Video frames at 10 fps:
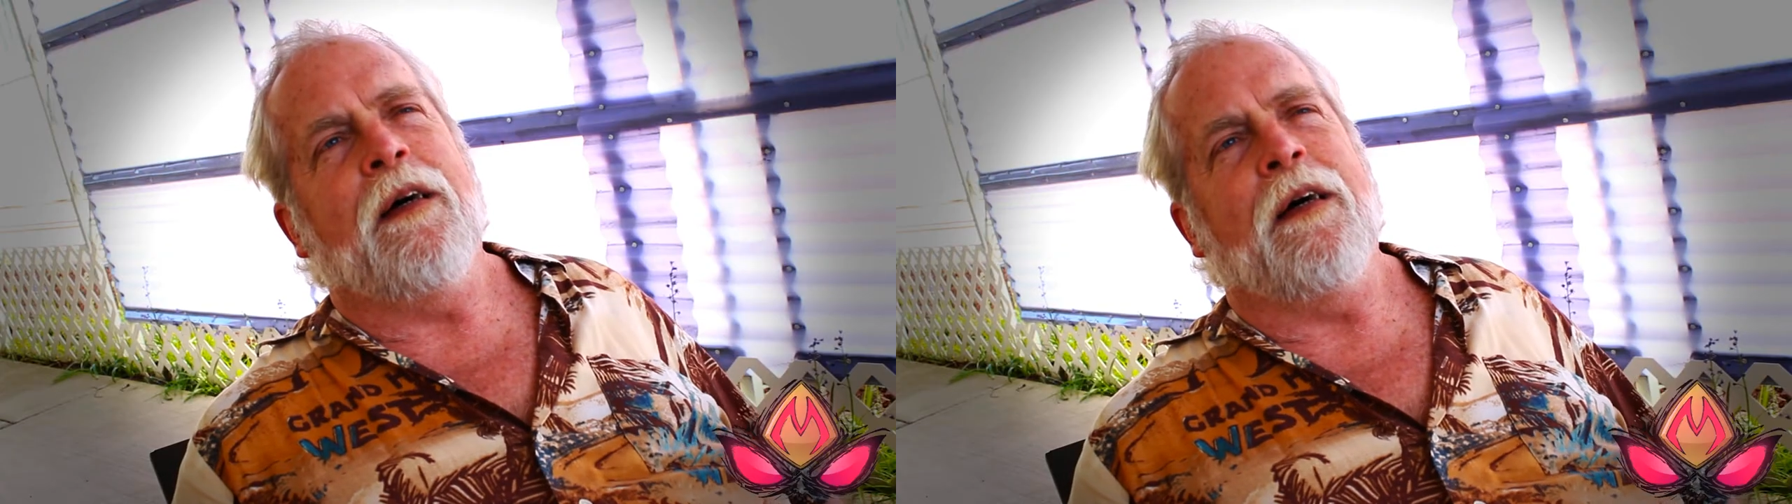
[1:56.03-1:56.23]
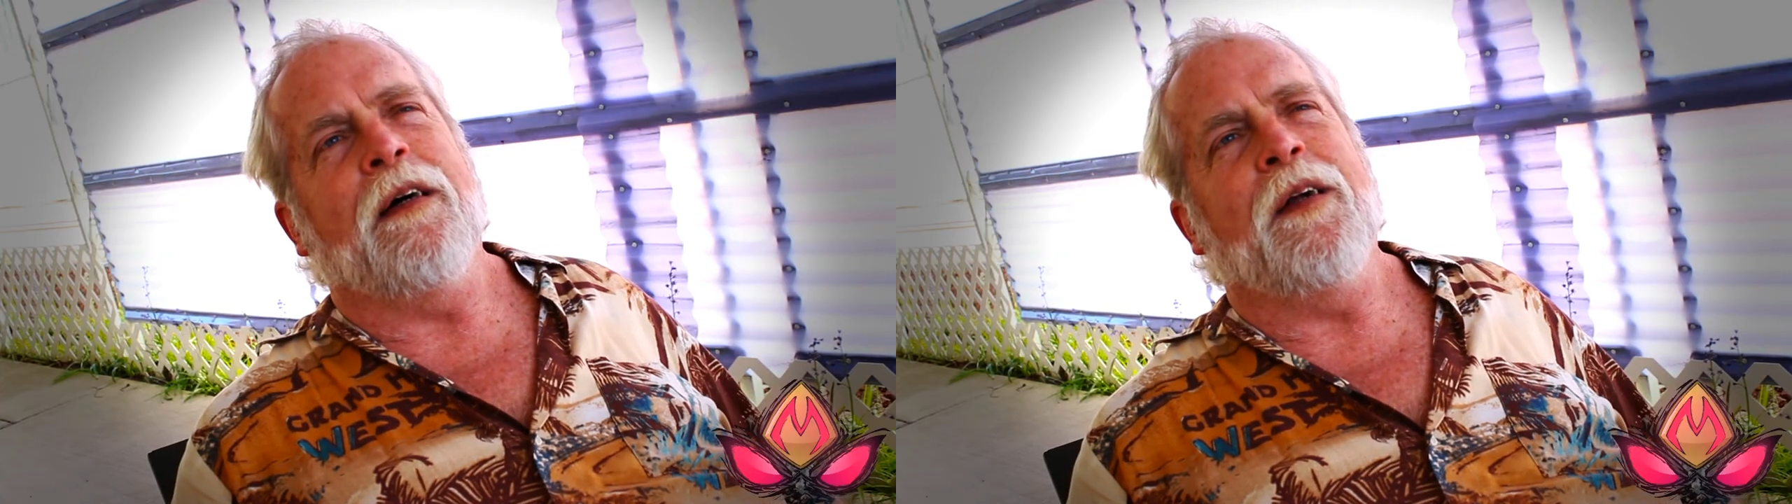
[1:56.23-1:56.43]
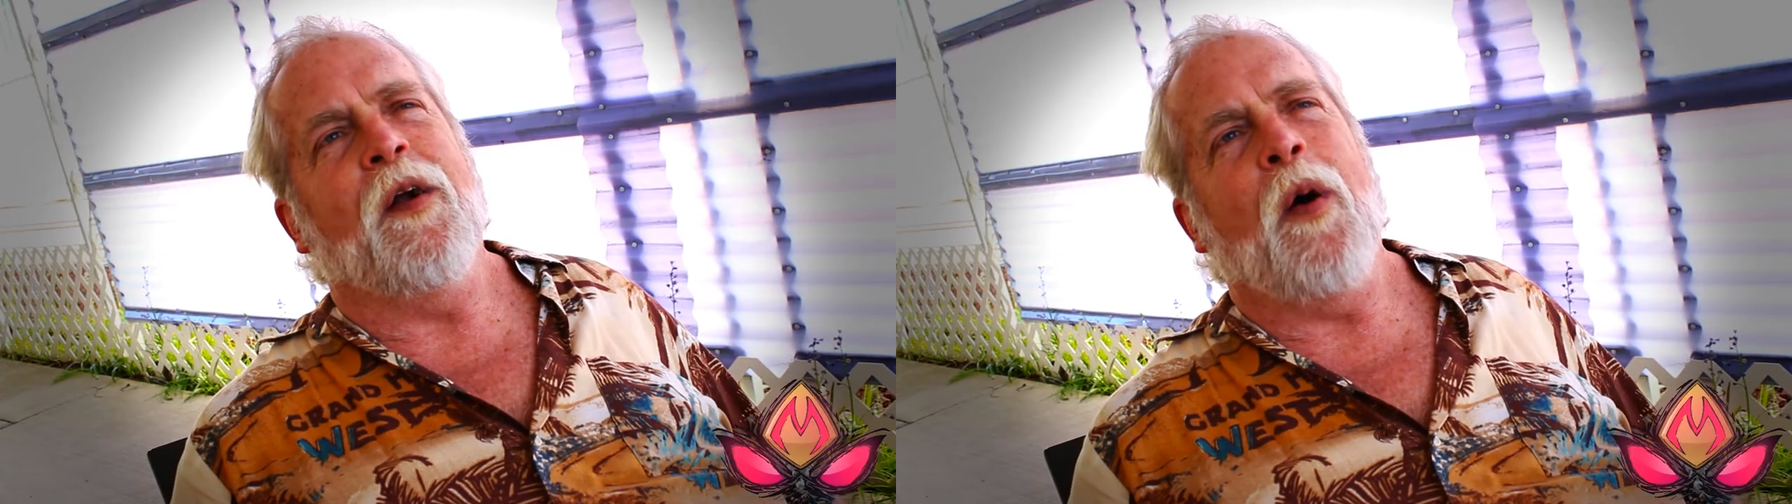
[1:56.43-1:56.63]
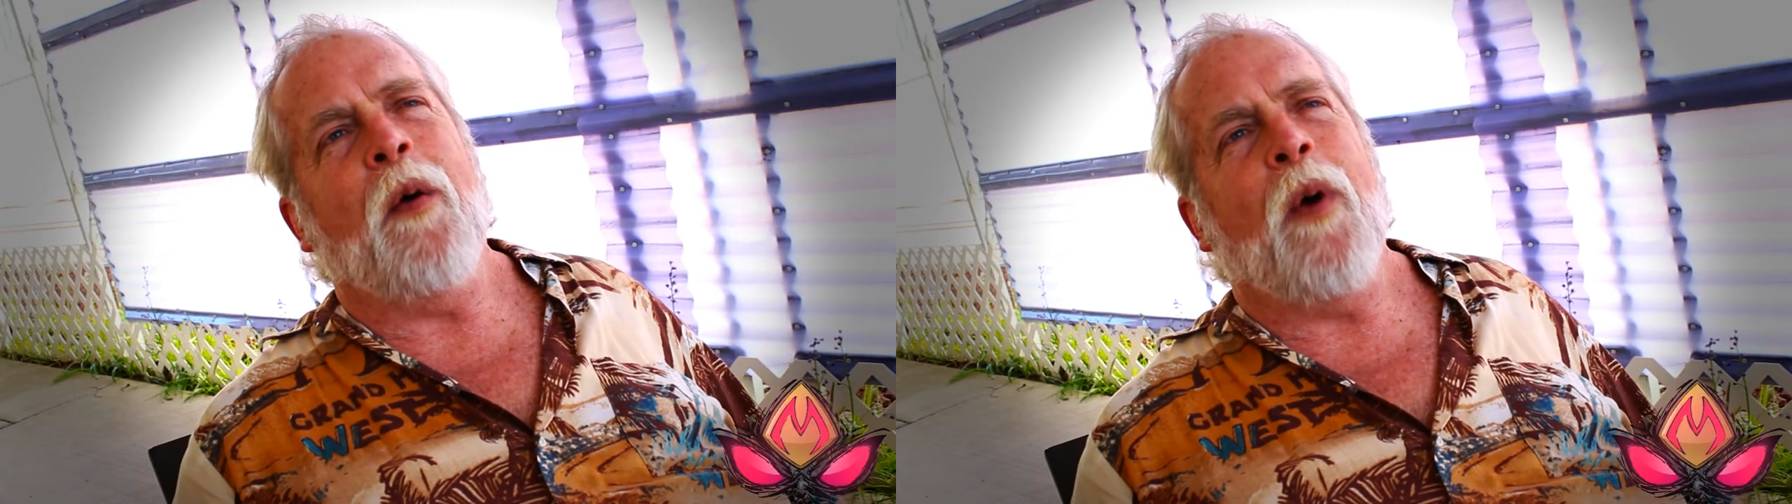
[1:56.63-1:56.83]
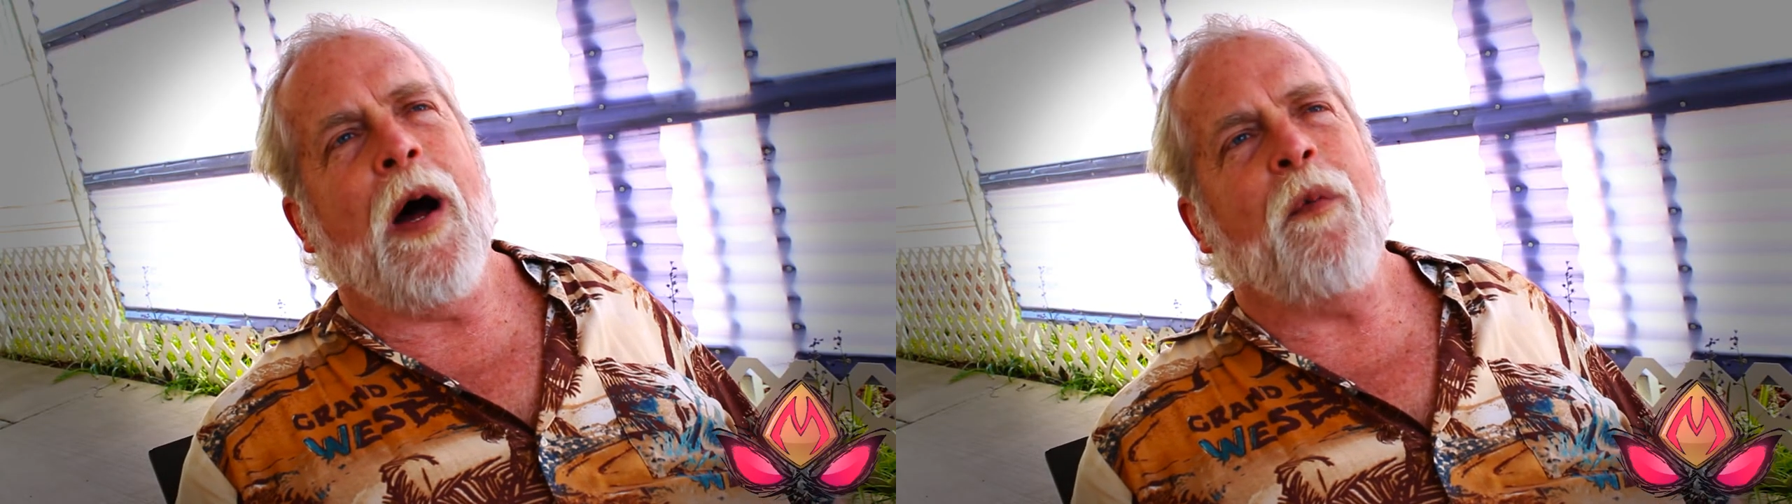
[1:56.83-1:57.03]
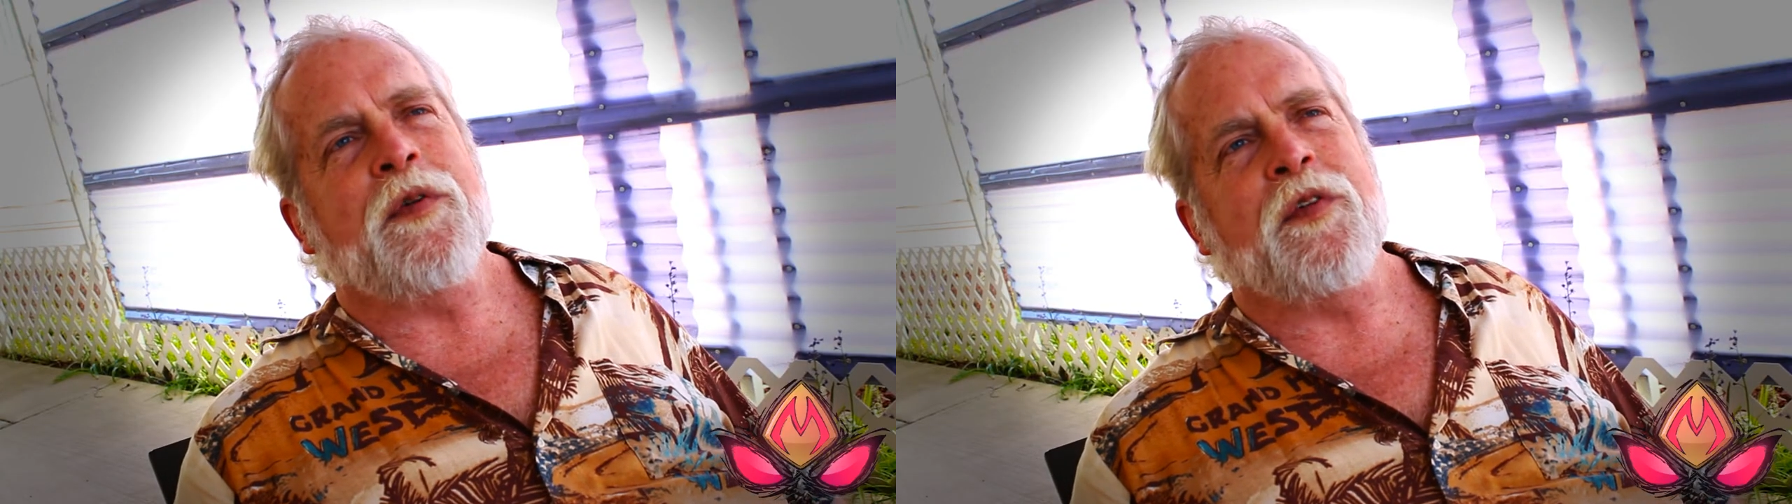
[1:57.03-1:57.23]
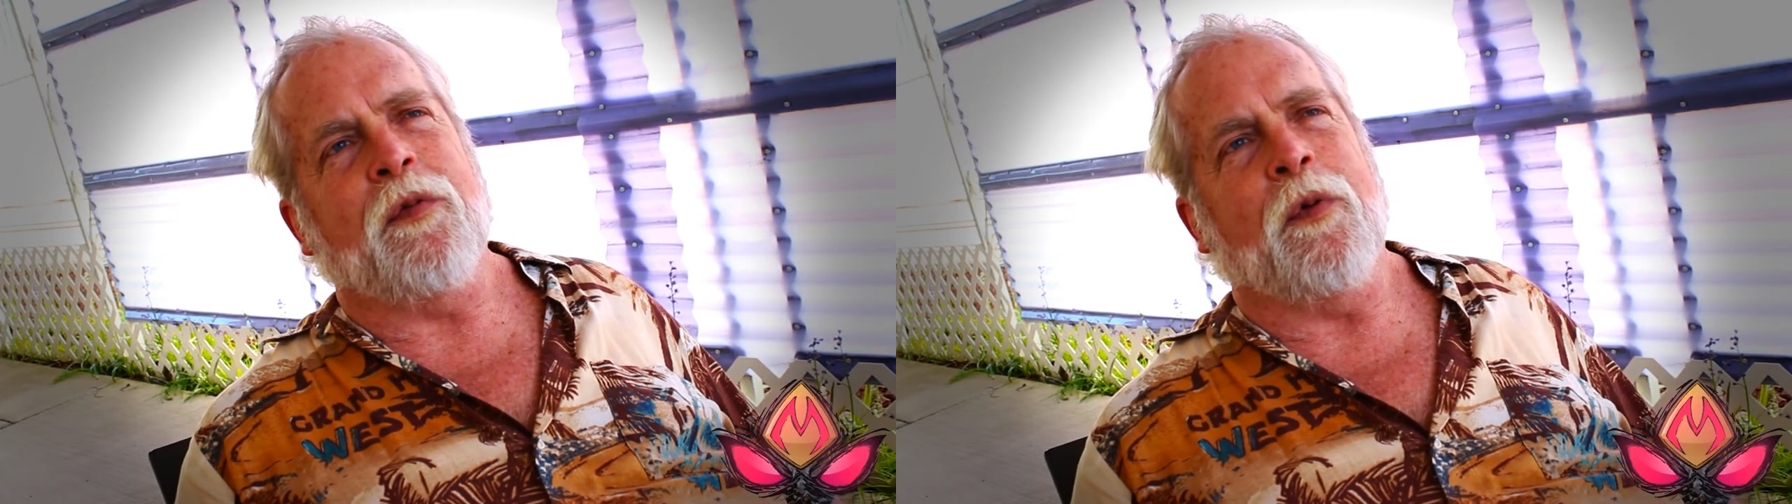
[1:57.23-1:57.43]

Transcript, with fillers: uh, you know, I, I wasn't